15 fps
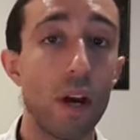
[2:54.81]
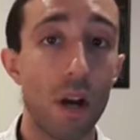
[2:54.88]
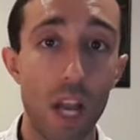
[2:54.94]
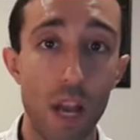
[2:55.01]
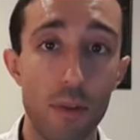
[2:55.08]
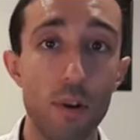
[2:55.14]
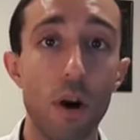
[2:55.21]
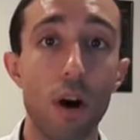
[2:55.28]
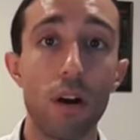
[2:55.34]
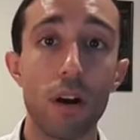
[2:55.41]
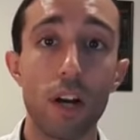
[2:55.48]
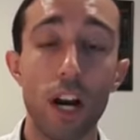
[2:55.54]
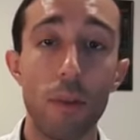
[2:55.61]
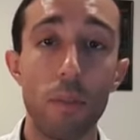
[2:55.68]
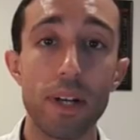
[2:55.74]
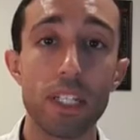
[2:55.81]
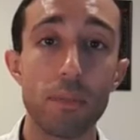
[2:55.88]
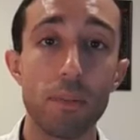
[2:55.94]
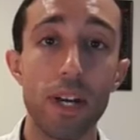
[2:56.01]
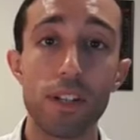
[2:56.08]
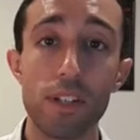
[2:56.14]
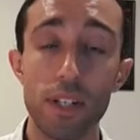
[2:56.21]
If you are a chiropractic
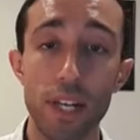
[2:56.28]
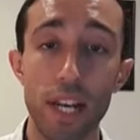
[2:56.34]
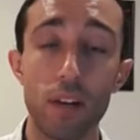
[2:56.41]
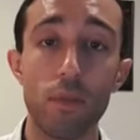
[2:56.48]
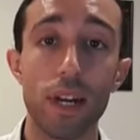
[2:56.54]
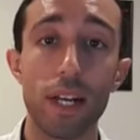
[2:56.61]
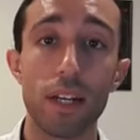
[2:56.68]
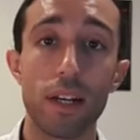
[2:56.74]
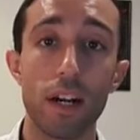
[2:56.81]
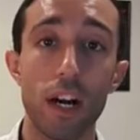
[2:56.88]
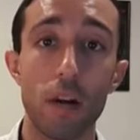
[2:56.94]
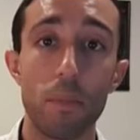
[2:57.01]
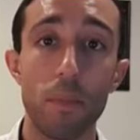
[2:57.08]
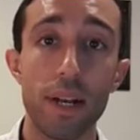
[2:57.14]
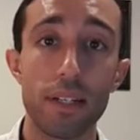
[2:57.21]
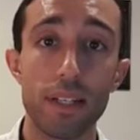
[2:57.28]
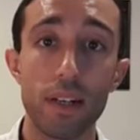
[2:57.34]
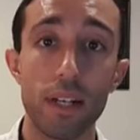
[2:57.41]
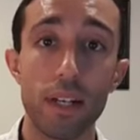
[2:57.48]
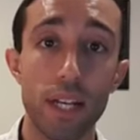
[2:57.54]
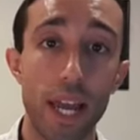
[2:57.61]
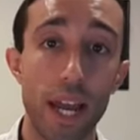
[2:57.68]
patient, getting regular
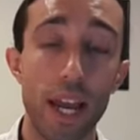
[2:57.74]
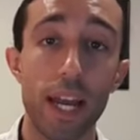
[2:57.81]
chiropractic care